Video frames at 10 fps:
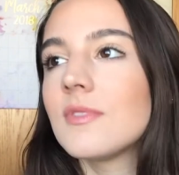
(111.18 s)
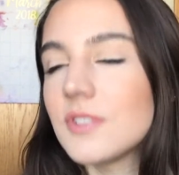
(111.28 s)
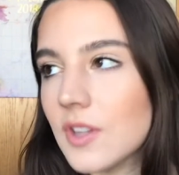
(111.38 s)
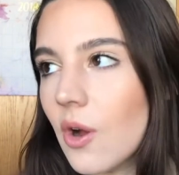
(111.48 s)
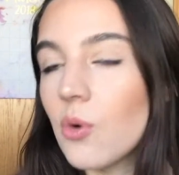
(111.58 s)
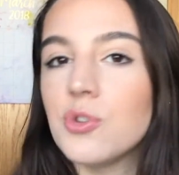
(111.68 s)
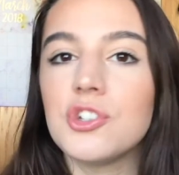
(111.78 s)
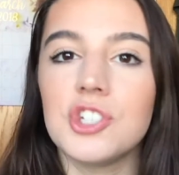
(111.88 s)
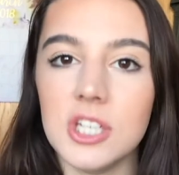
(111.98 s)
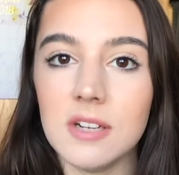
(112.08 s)
So
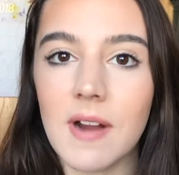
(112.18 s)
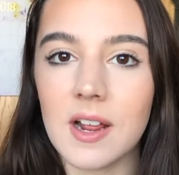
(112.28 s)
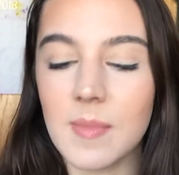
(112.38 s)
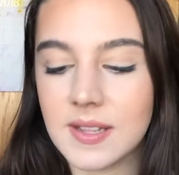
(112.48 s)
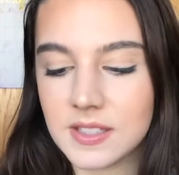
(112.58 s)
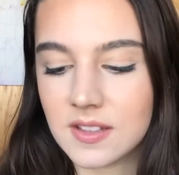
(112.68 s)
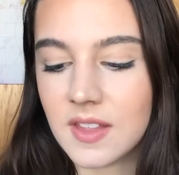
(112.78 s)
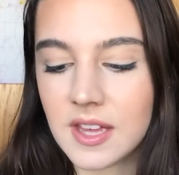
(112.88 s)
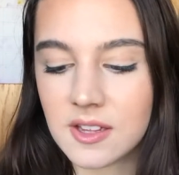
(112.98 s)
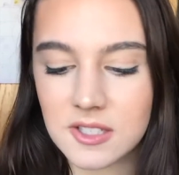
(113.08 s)
she recommends
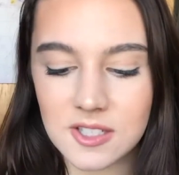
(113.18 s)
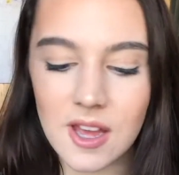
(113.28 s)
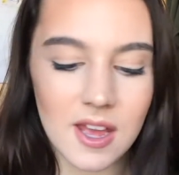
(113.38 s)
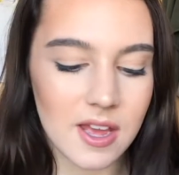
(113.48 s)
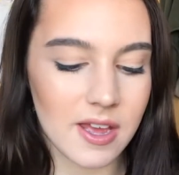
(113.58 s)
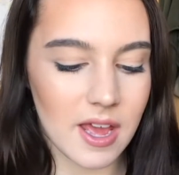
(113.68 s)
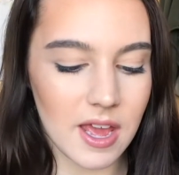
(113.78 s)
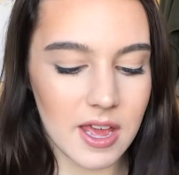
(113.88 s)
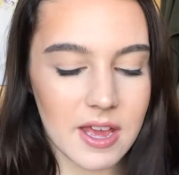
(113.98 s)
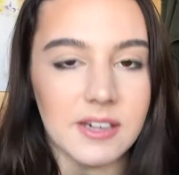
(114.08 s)
this,
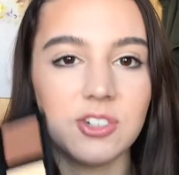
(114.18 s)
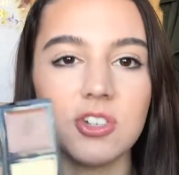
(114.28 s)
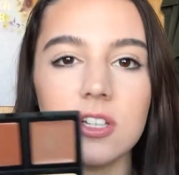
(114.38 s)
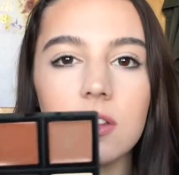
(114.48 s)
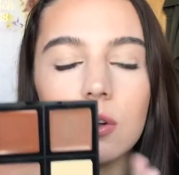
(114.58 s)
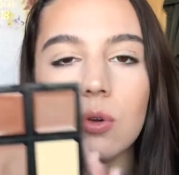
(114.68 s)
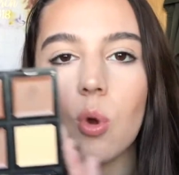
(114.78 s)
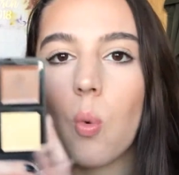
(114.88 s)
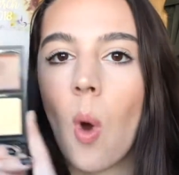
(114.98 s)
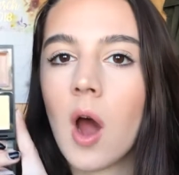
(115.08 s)
and it's just a little
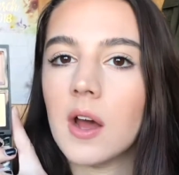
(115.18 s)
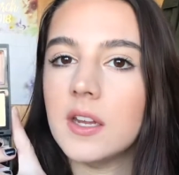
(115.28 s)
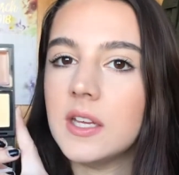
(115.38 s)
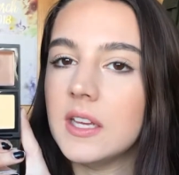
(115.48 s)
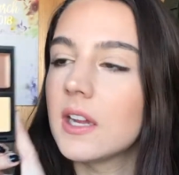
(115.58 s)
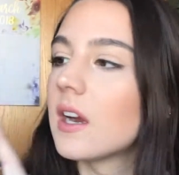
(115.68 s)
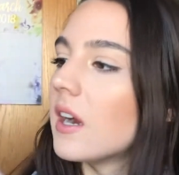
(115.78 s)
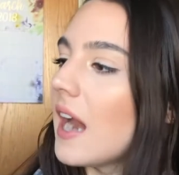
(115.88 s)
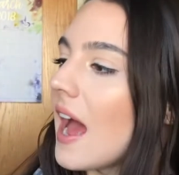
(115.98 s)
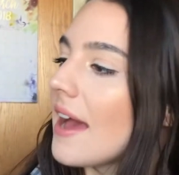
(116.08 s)
quad here.
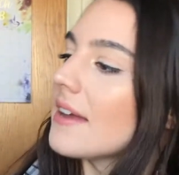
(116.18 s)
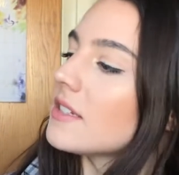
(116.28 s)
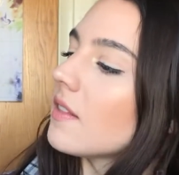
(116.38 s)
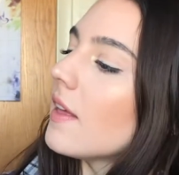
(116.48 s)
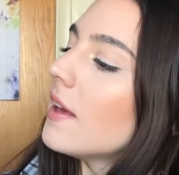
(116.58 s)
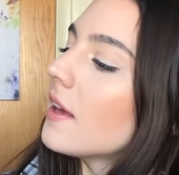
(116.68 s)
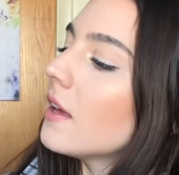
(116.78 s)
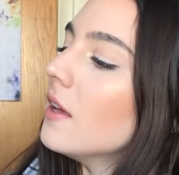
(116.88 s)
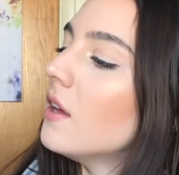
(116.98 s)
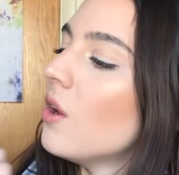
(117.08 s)
It has like
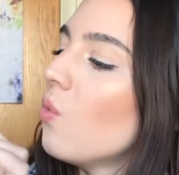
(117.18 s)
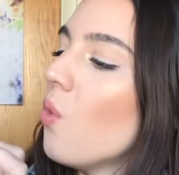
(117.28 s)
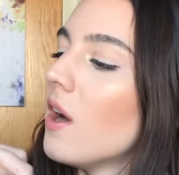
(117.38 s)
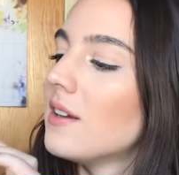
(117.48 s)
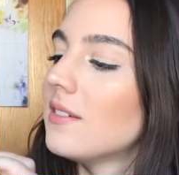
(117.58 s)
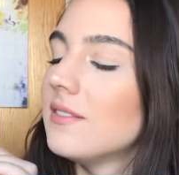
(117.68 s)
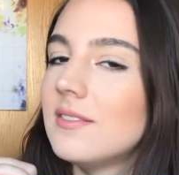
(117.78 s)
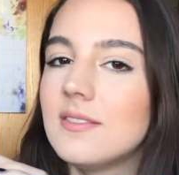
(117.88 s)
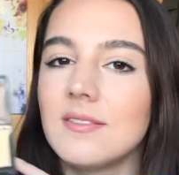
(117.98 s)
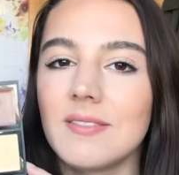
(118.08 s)
one
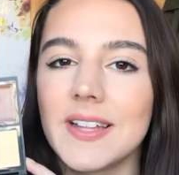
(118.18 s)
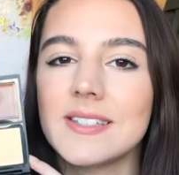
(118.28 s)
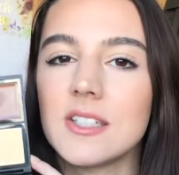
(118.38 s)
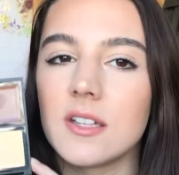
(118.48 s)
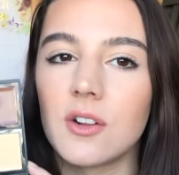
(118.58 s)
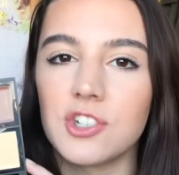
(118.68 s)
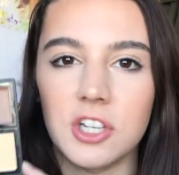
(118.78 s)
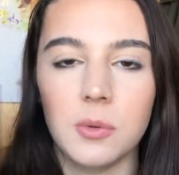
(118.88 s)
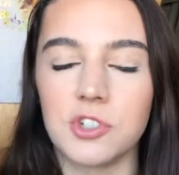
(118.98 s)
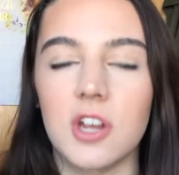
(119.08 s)
like concealer
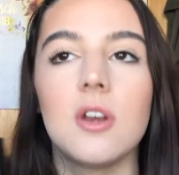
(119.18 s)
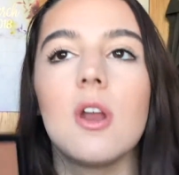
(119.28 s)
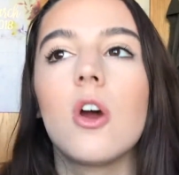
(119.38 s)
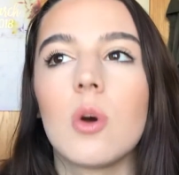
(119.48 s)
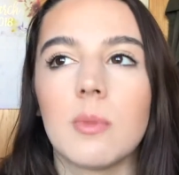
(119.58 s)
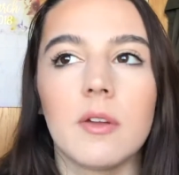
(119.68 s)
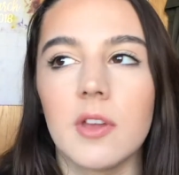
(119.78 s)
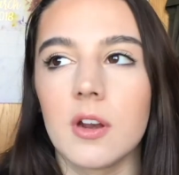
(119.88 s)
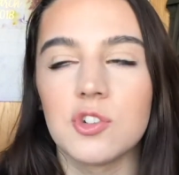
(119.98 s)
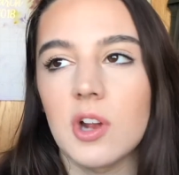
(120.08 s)
shade, which I know I'm not even
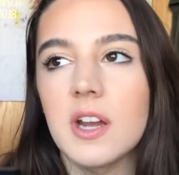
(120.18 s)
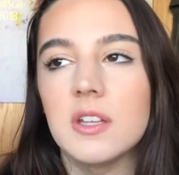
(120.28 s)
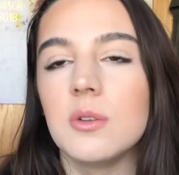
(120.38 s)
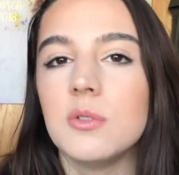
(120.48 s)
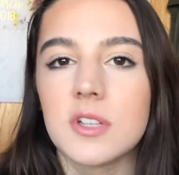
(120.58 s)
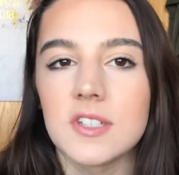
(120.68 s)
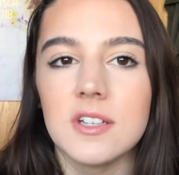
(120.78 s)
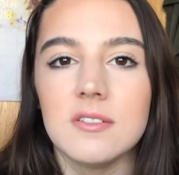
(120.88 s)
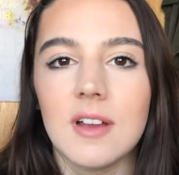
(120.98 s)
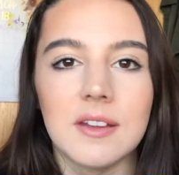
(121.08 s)
gonna try to use because I
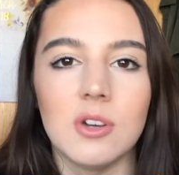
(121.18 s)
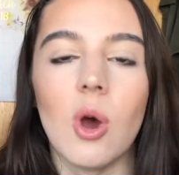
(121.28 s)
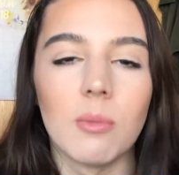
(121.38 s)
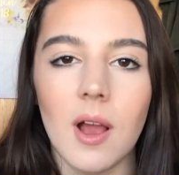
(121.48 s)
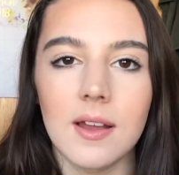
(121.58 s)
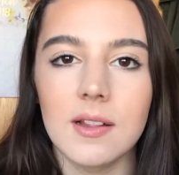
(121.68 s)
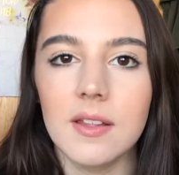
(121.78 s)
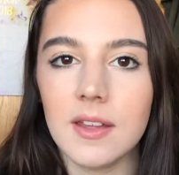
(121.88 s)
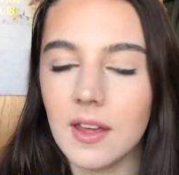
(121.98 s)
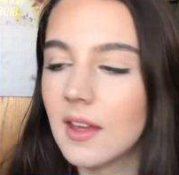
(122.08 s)
know I'm not gonna
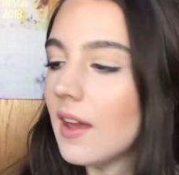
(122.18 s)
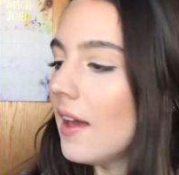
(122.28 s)
like it.